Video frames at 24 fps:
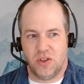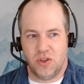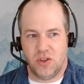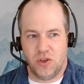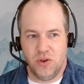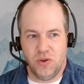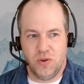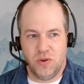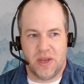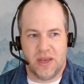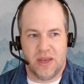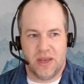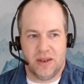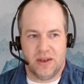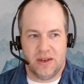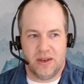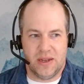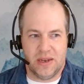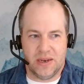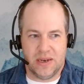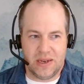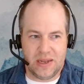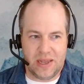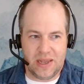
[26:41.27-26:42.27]
you can
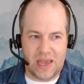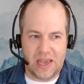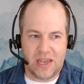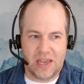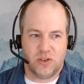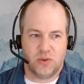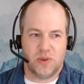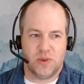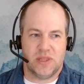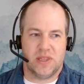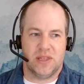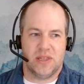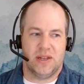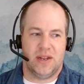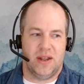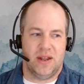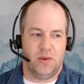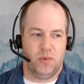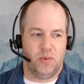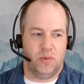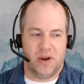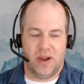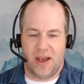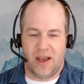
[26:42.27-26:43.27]
engage with it
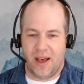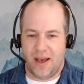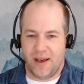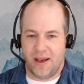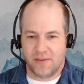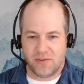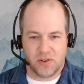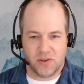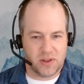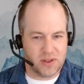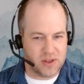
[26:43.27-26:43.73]
at whatever